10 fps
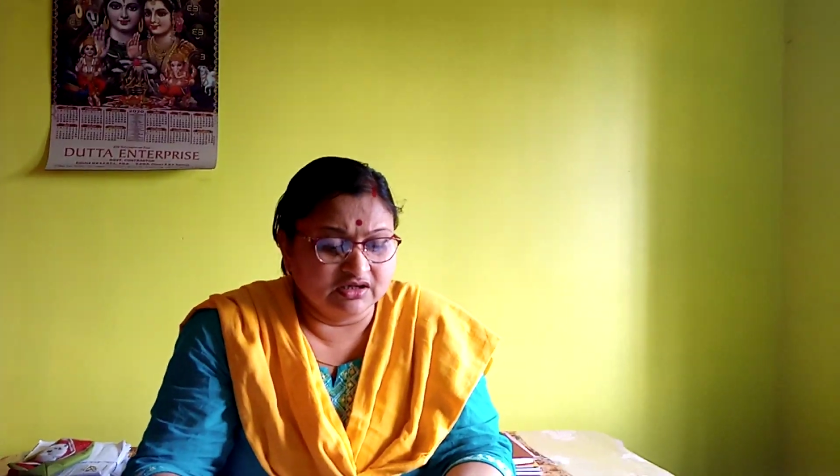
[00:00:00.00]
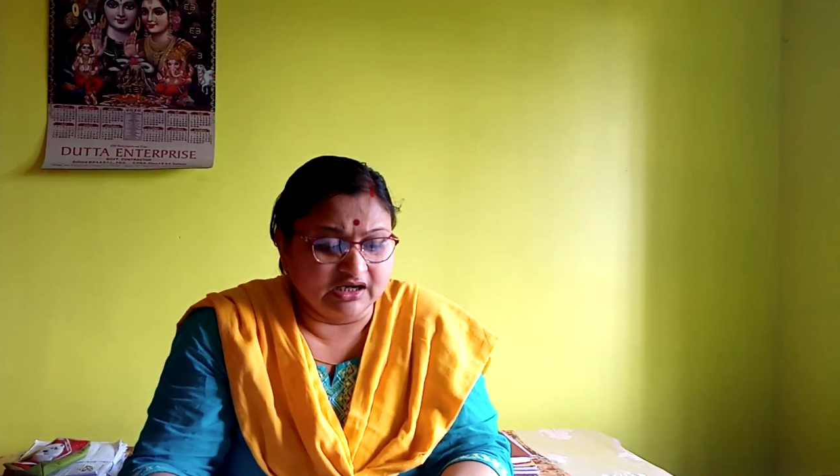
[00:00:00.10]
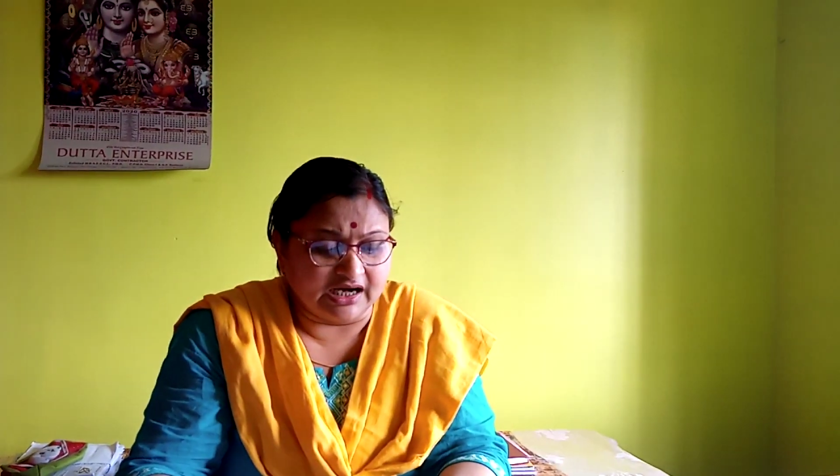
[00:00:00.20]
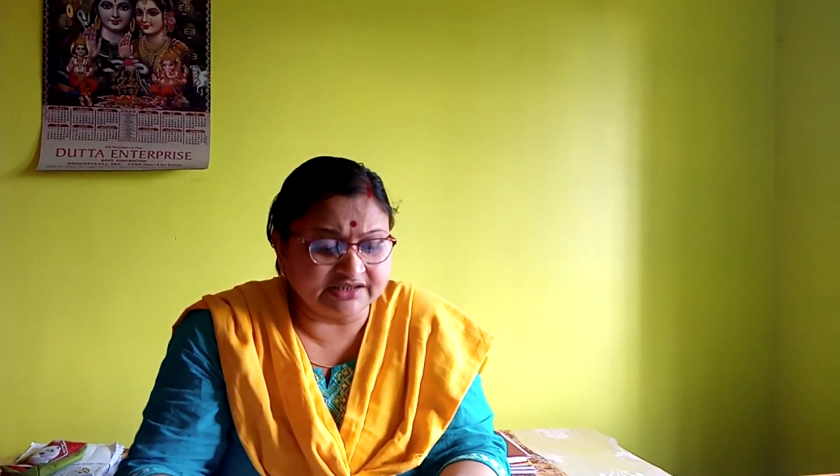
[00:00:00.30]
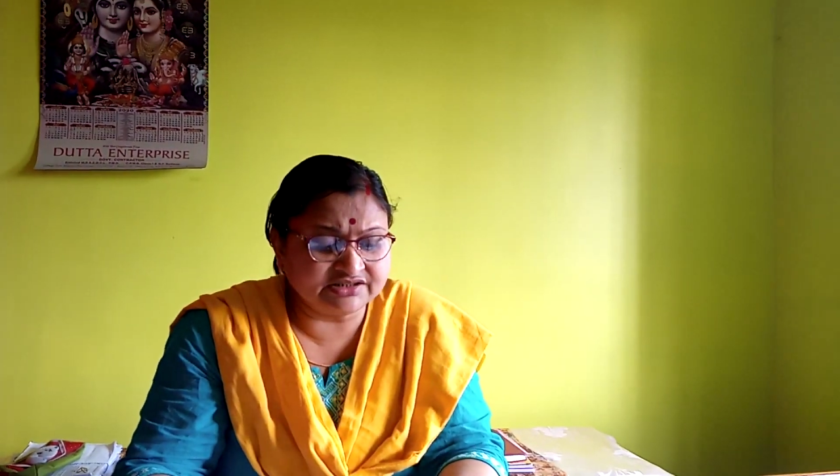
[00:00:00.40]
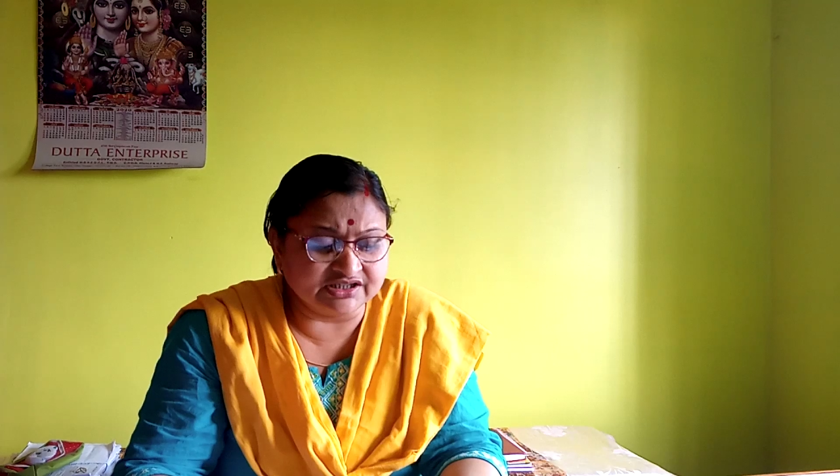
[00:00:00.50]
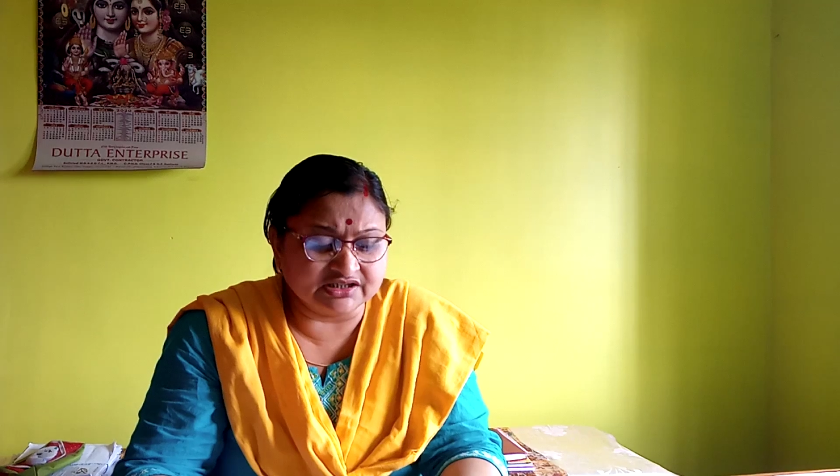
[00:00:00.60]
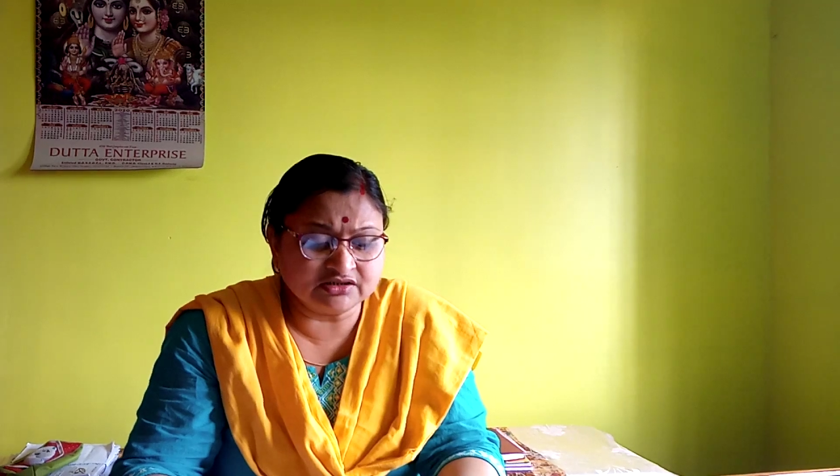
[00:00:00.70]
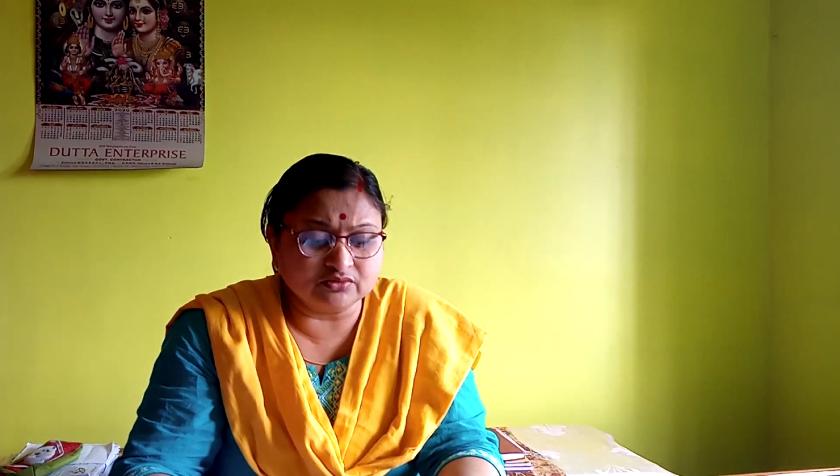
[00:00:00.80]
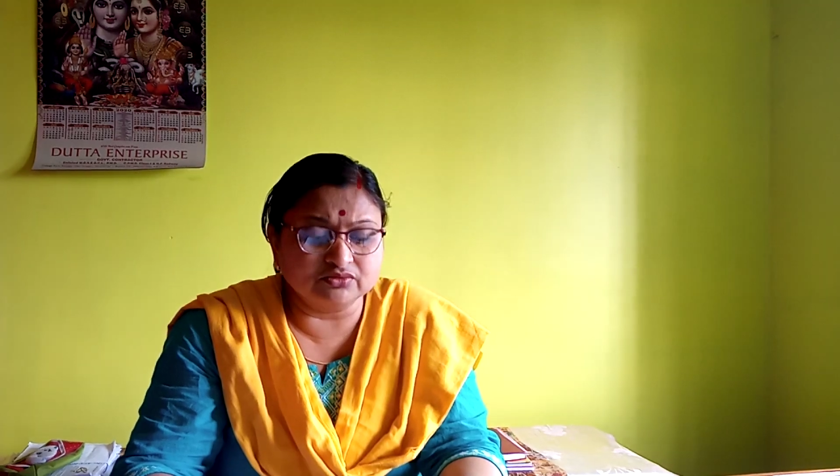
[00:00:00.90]
I
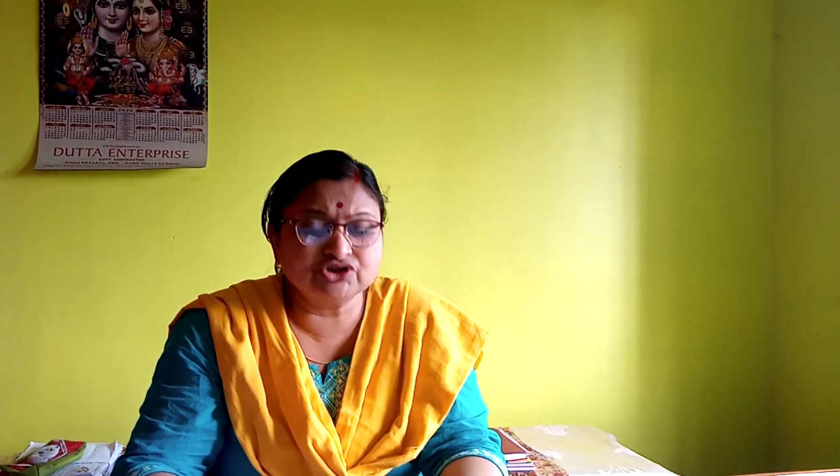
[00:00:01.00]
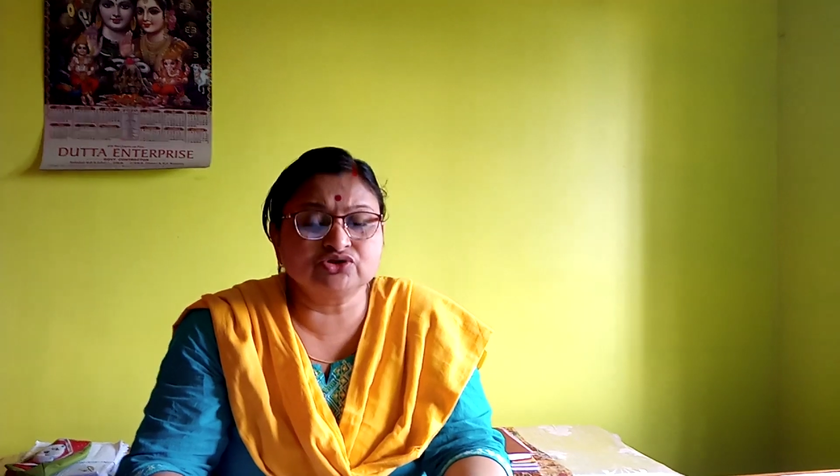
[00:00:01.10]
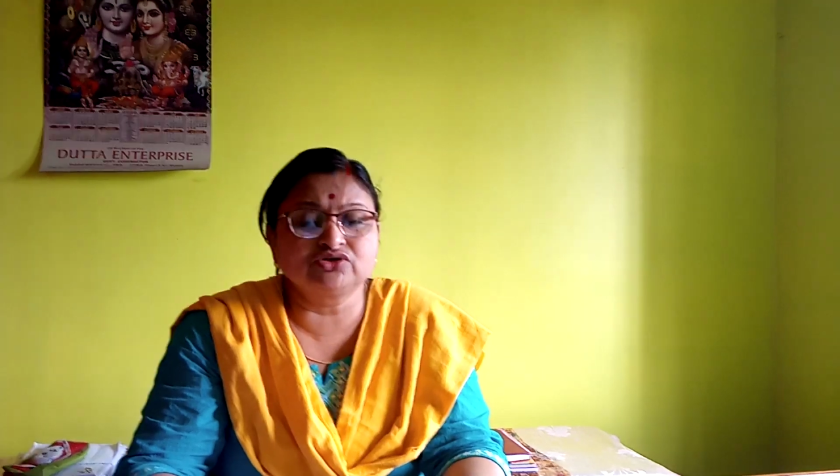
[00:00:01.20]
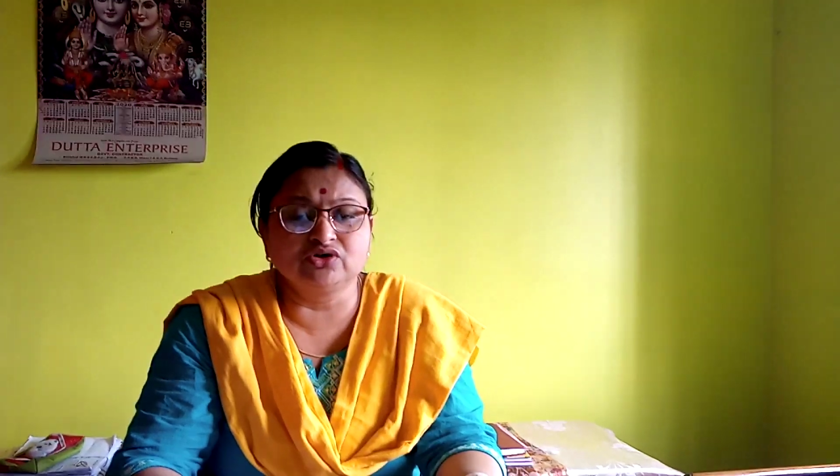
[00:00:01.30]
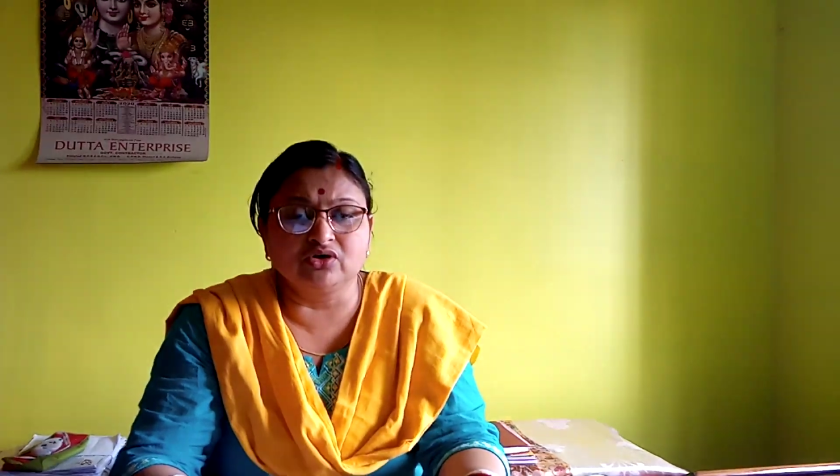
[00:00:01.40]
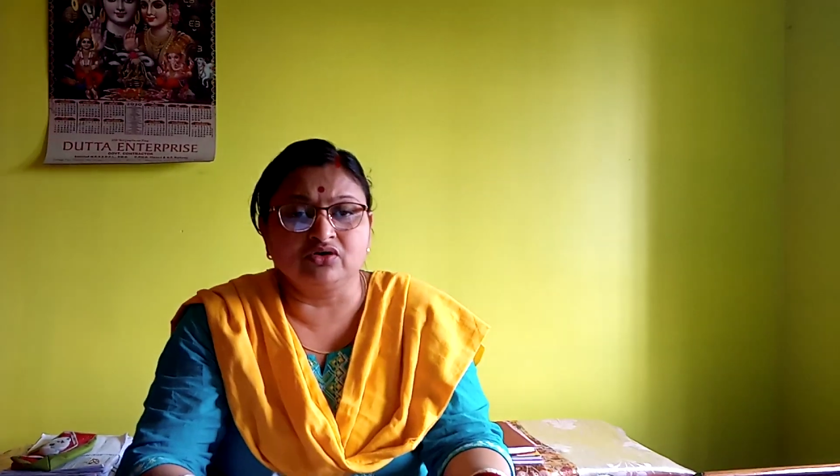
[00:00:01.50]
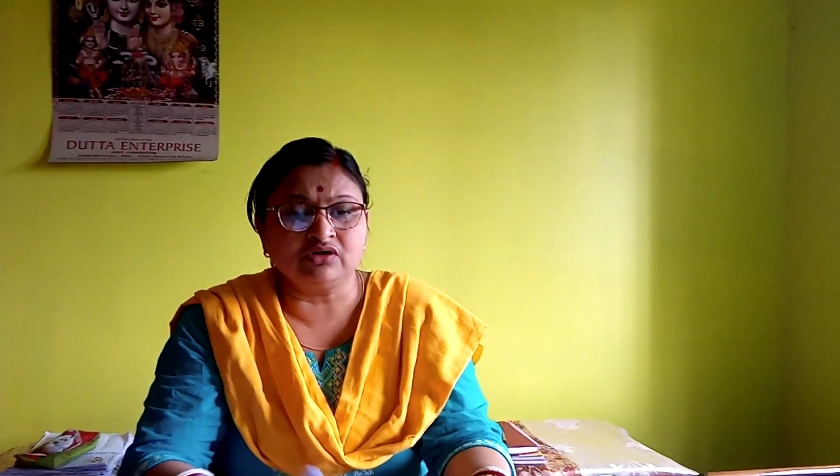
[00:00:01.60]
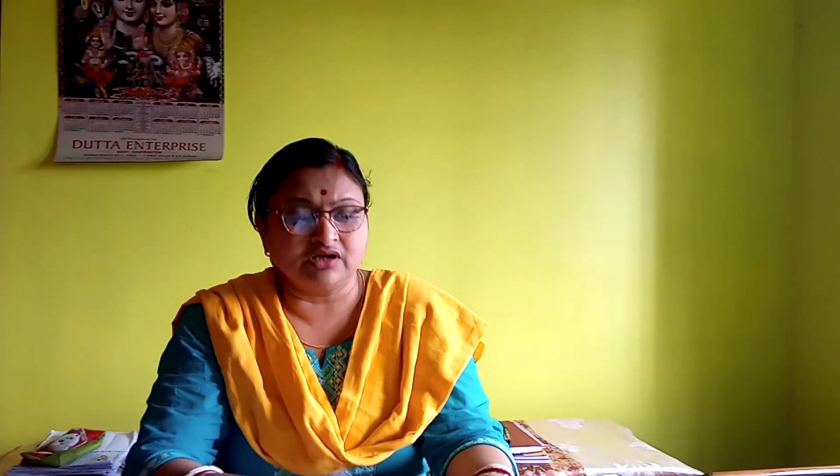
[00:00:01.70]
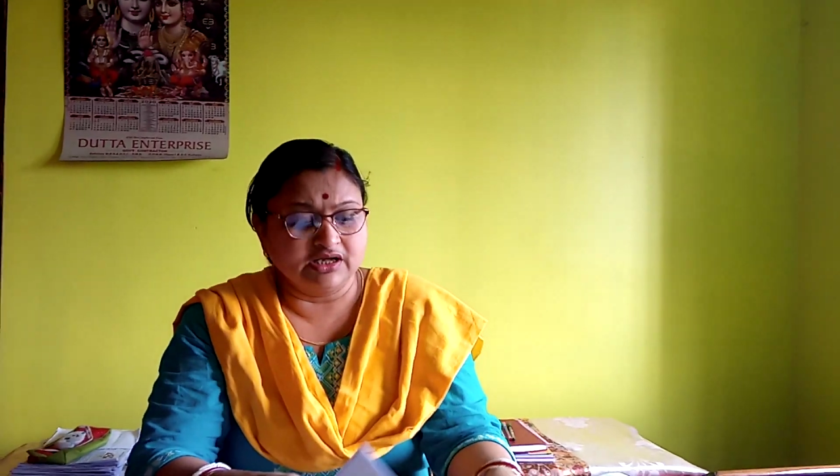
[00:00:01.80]
think we should know